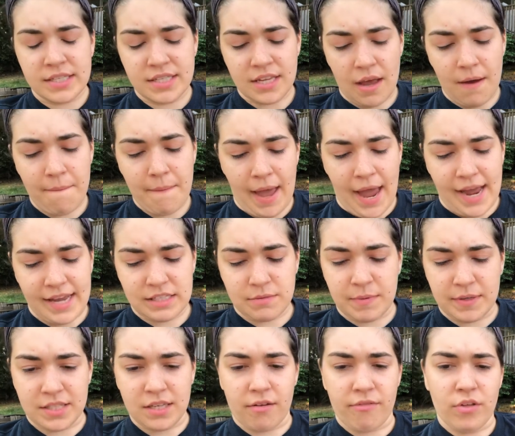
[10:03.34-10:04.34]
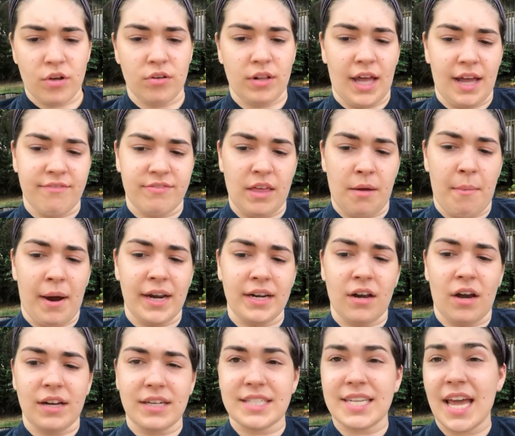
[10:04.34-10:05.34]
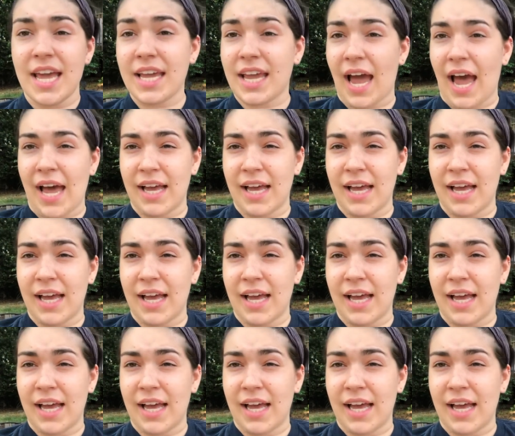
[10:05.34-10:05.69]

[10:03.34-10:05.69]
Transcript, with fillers: some aspects of their life, they might not take